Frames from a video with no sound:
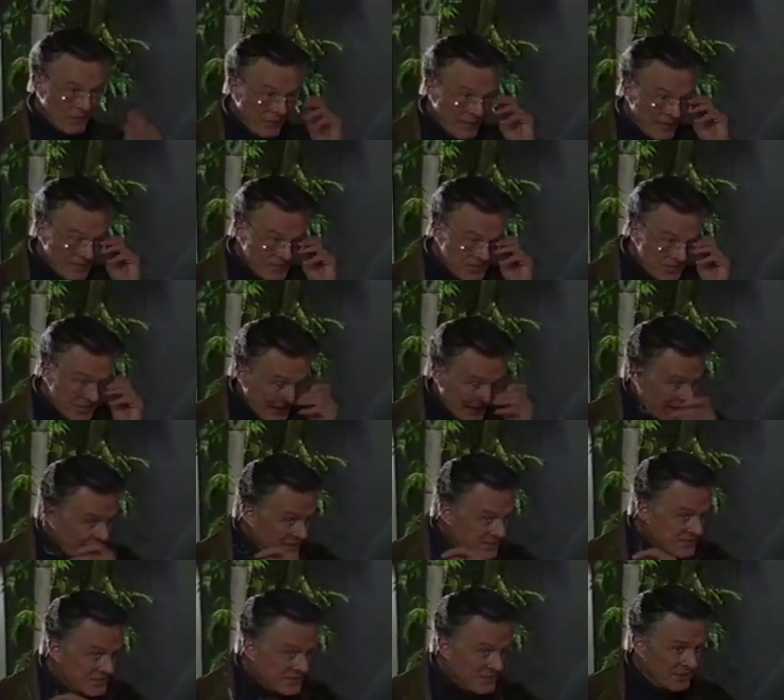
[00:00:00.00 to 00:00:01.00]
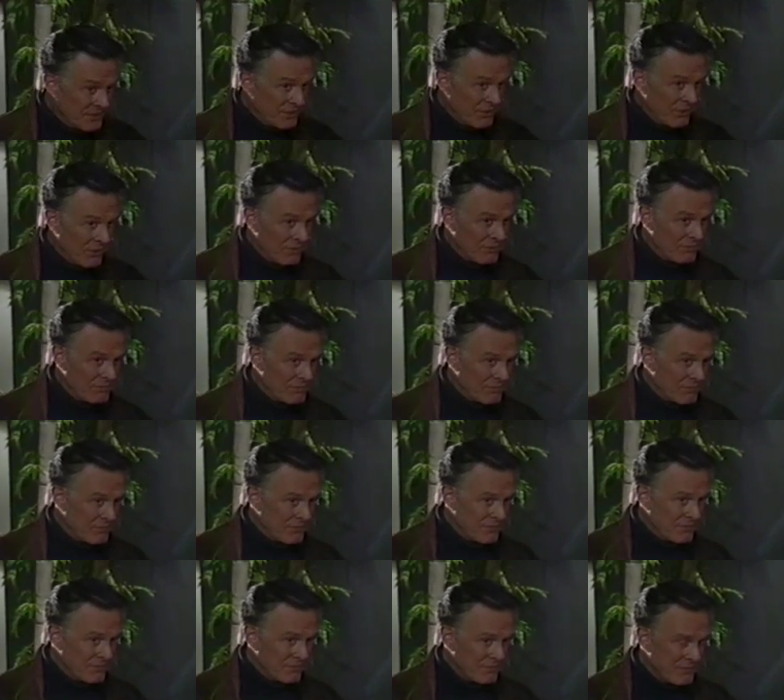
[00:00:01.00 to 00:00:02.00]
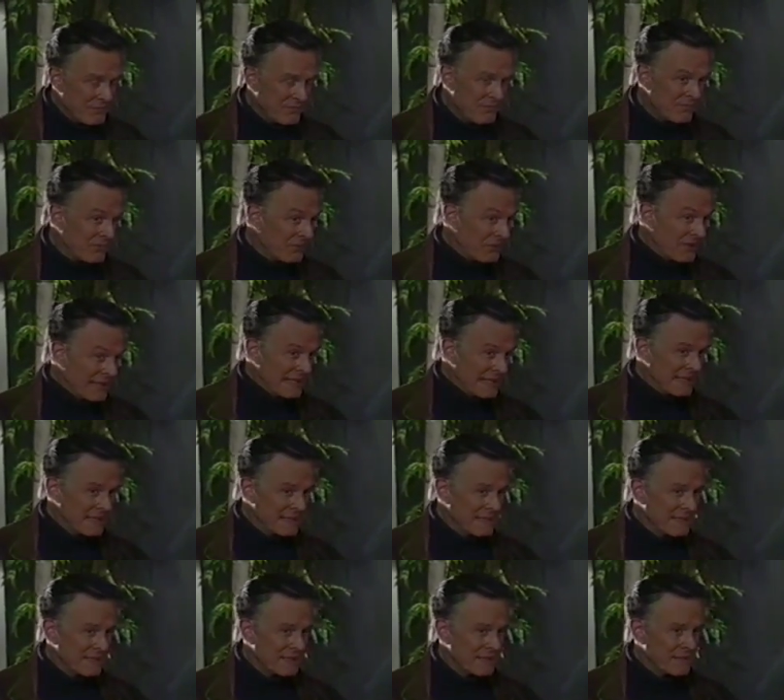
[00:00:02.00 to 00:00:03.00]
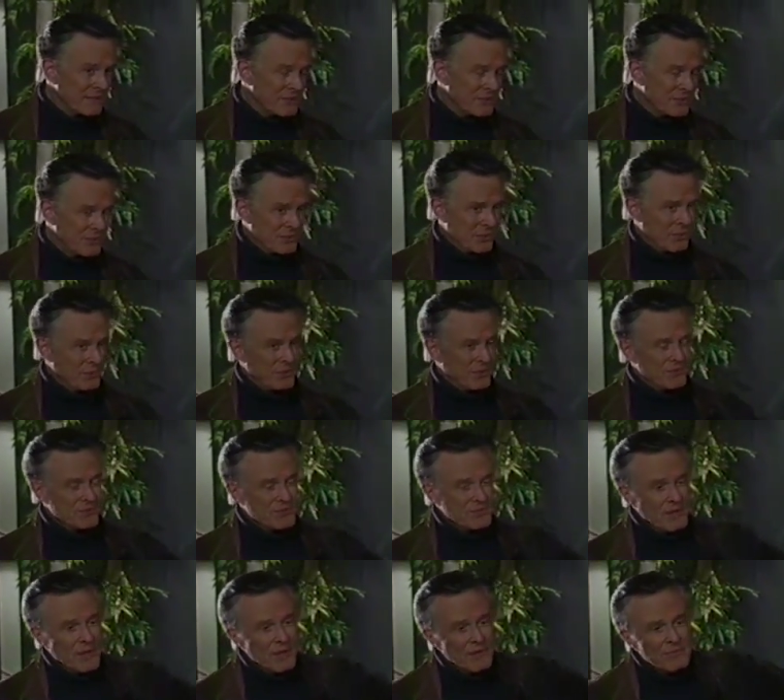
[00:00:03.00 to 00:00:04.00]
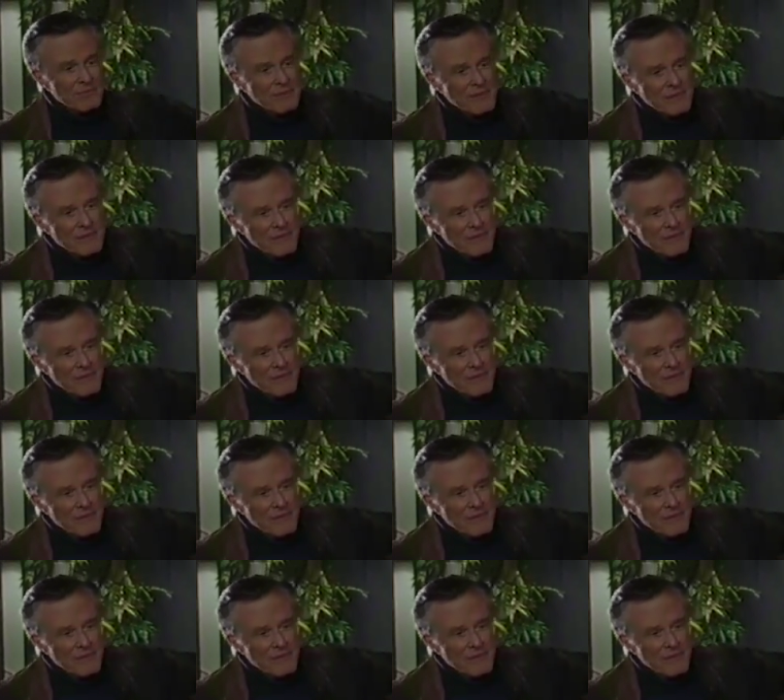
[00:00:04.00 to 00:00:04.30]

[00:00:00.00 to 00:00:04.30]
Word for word: there any chance that you're free to show me yourself?